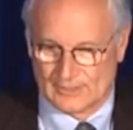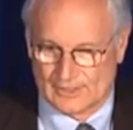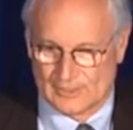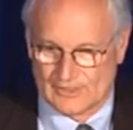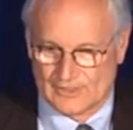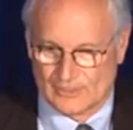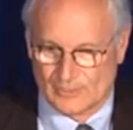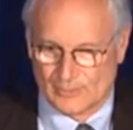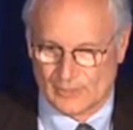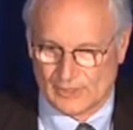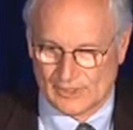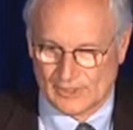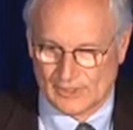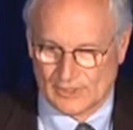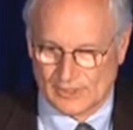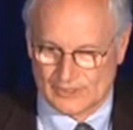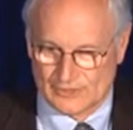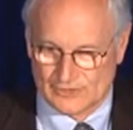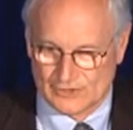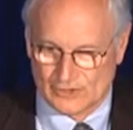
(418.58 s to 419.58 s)
excessive blood
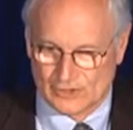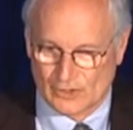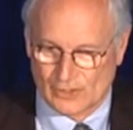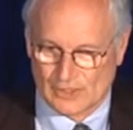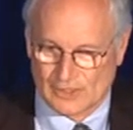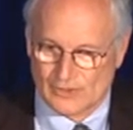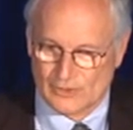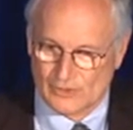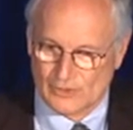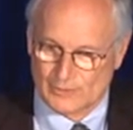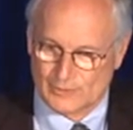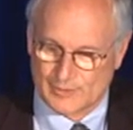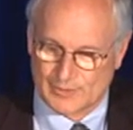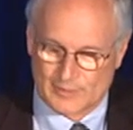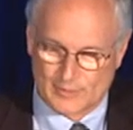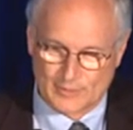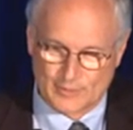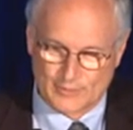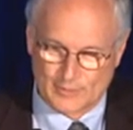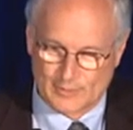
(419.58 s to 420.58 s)
loss, Charlie Yo's
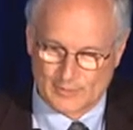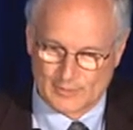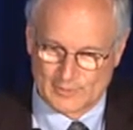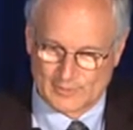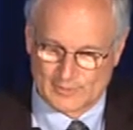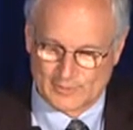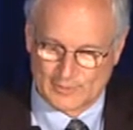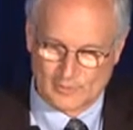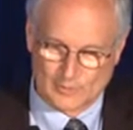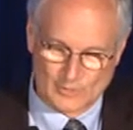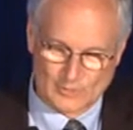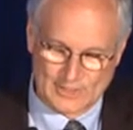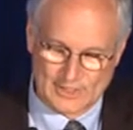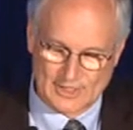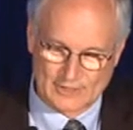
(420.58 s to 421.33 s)
paper is probably the one